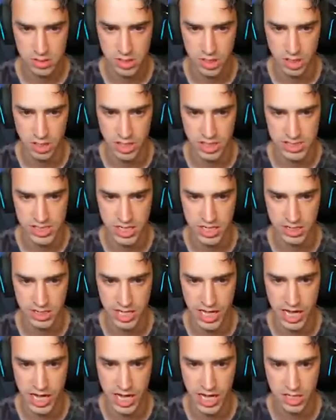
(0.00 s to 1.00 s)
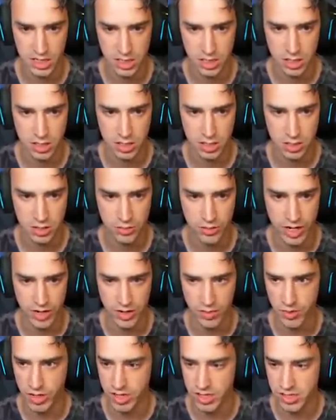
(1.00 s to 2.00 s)
So let's hit that. Wait,
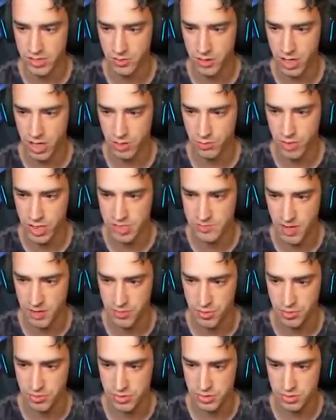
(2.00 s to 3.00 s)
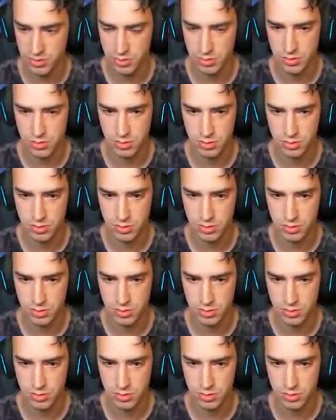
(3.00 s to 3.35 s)
what is my boost?